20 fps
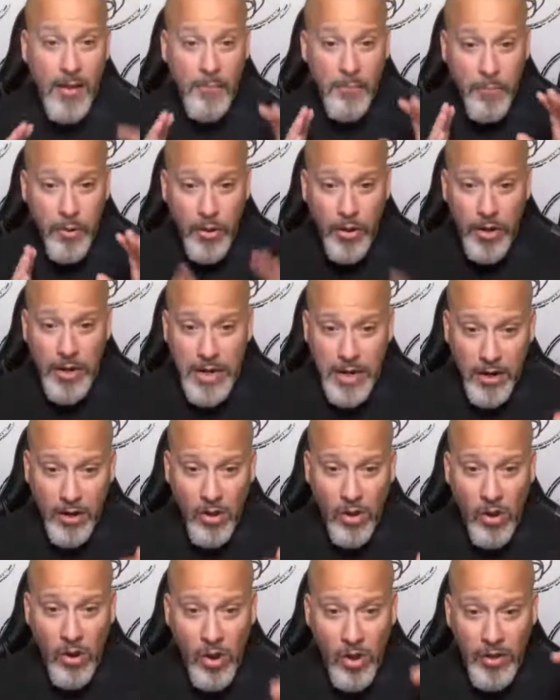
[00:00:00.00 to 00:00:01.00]
Put it
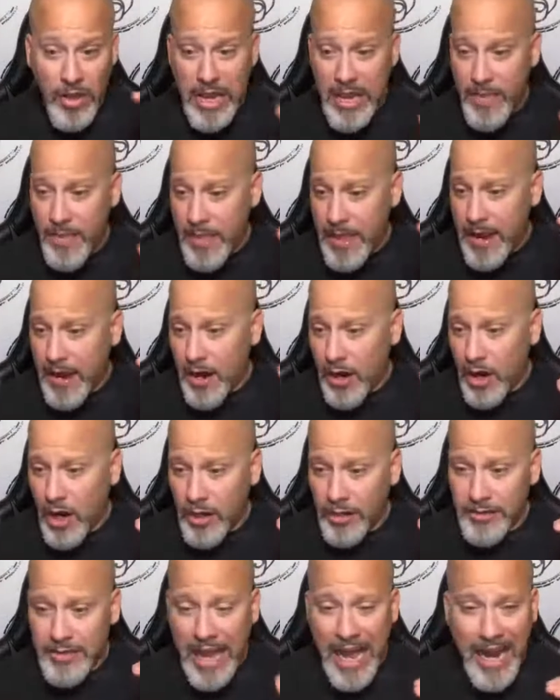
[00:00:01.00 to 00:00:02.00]
all in there.
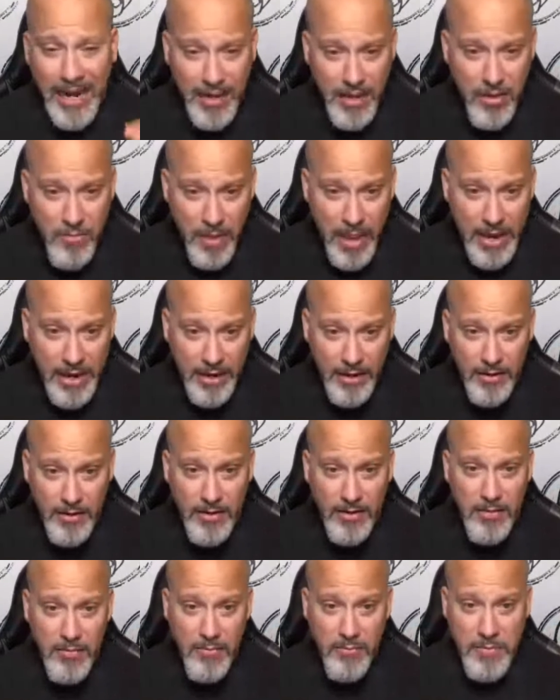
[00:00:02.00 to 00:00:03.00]
Document it.
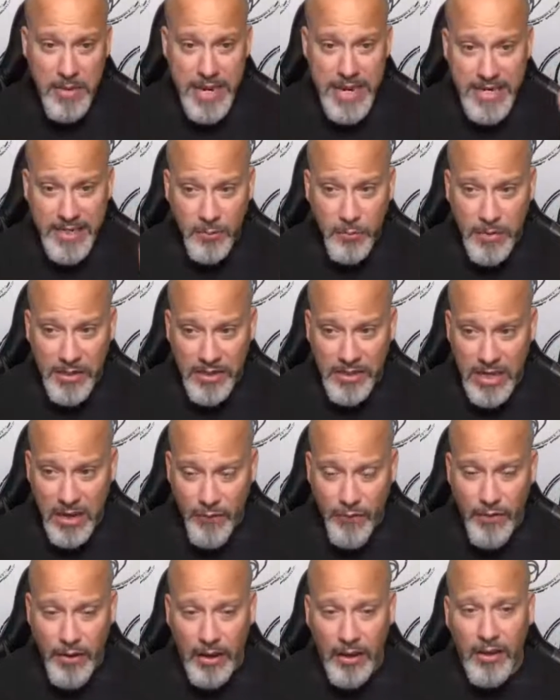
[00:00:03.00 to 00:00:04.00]
Be
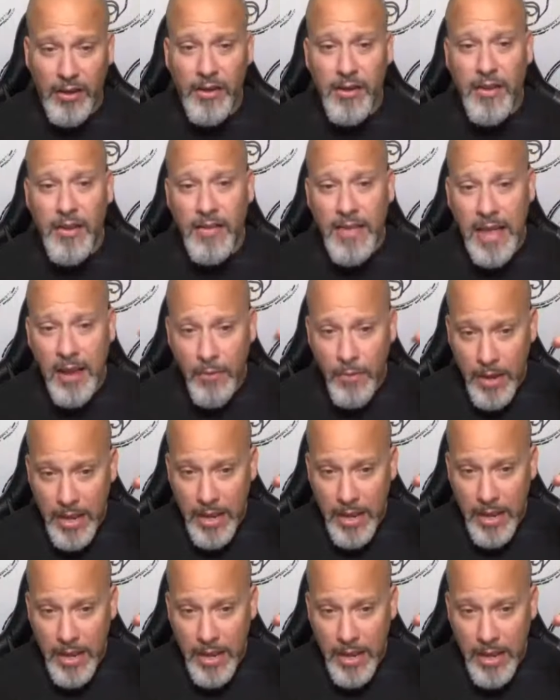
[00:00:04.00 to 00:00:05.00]
specific. That
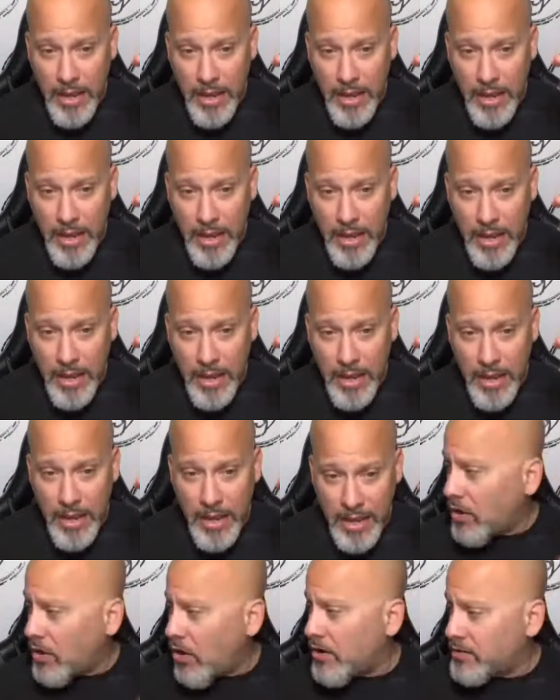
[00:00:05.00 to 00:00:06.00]
way
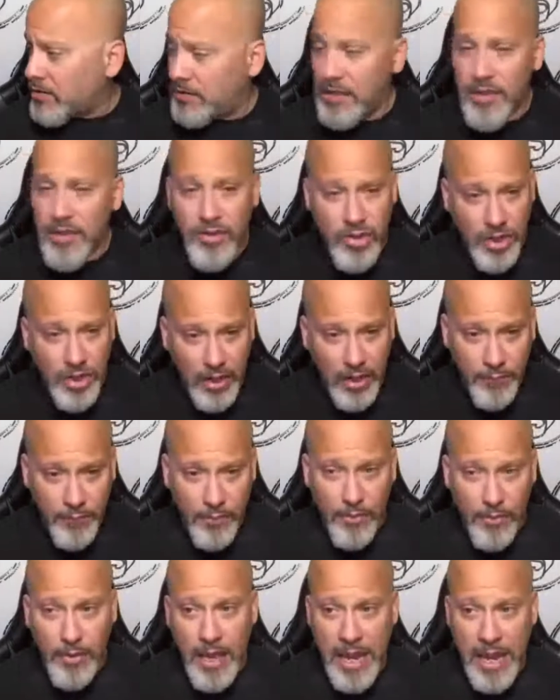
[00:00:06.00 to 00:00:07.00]
things don't get
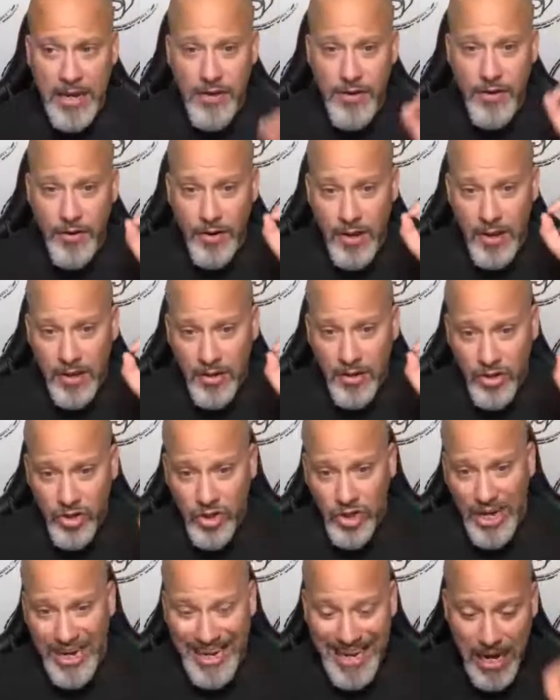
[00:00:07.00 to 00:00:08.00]
lost in the shuffle and
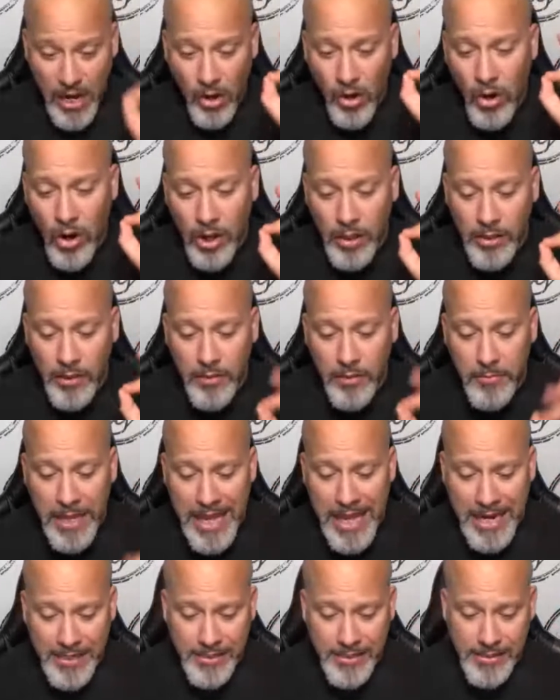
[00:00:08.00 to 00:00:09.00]
you're checking
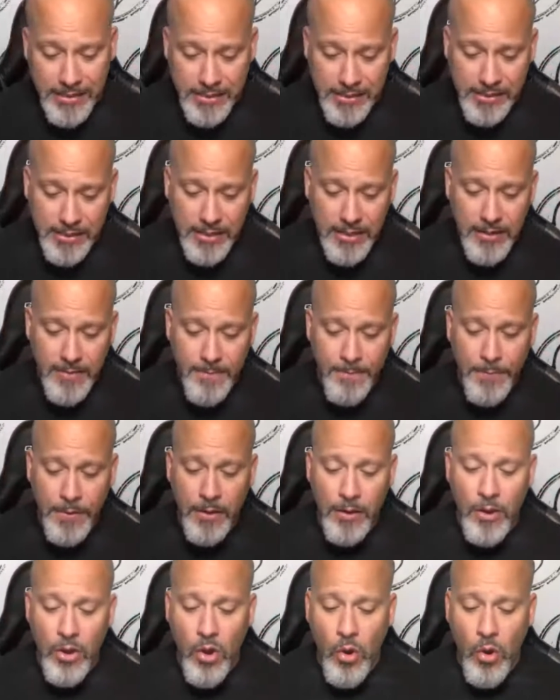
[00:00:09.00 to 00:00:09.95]
all of the boxes.